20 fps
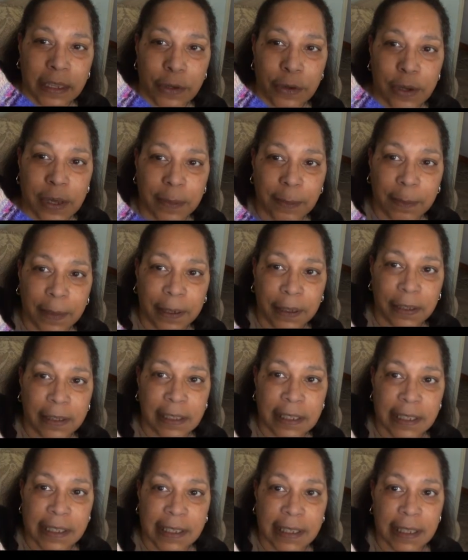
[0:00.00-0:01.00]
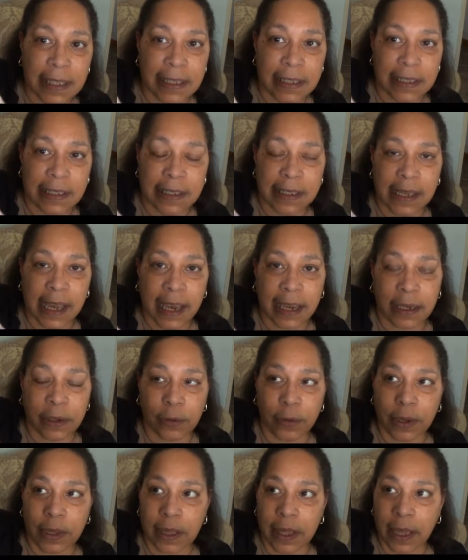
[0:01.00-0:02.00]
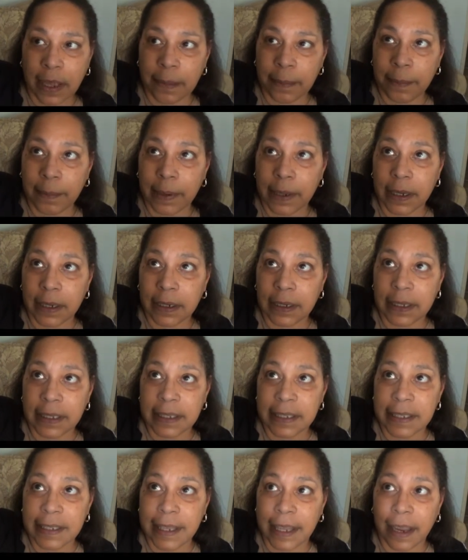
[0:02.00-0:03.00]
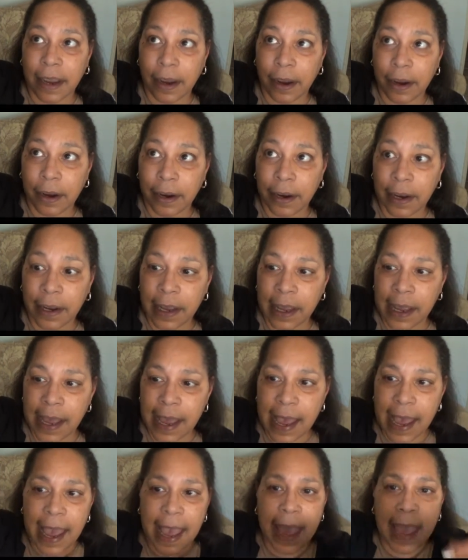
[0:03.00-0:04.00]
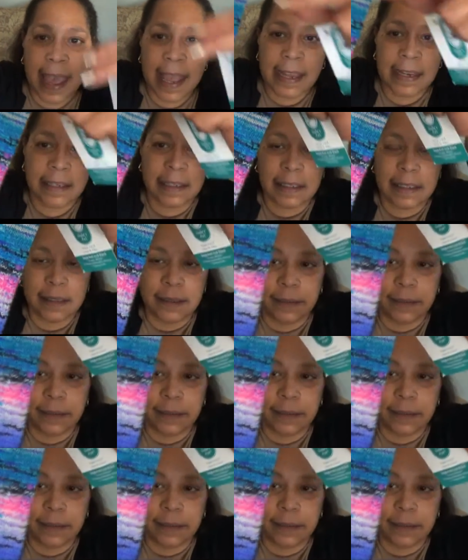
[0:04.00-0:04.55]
you can barely see the design on them, but it's there. And